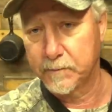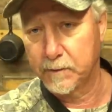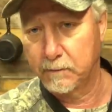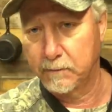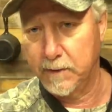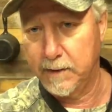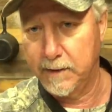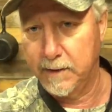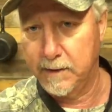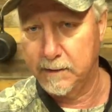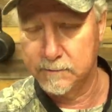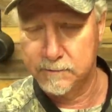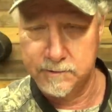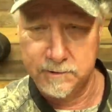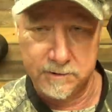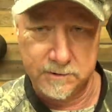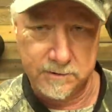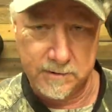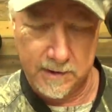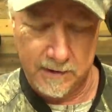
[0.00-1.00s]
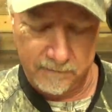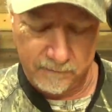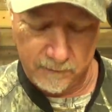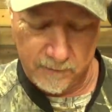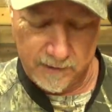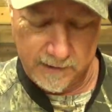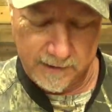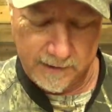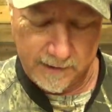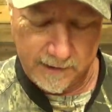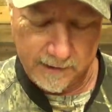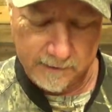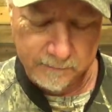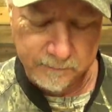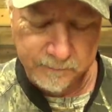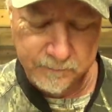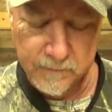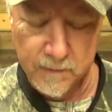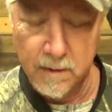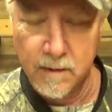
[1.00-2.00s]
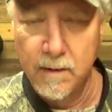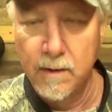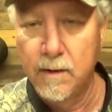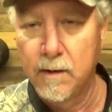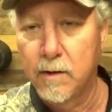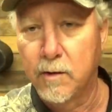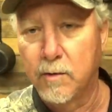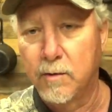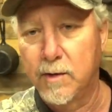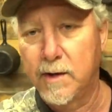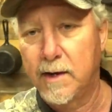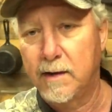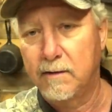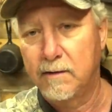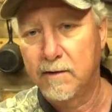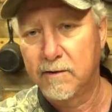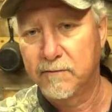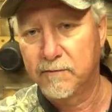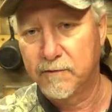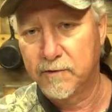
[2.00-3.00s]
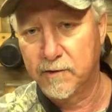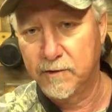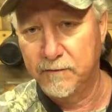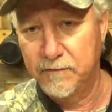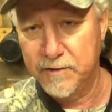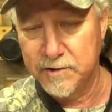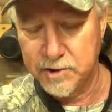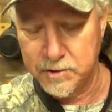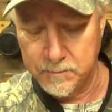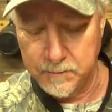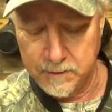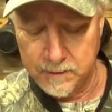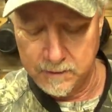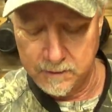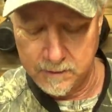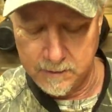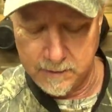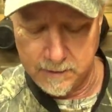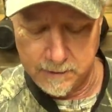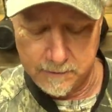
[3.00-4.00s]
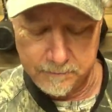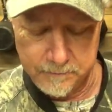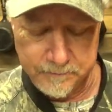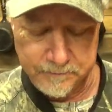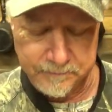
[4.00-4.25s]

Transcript: right now, just FYI, going out to look for a fisherman that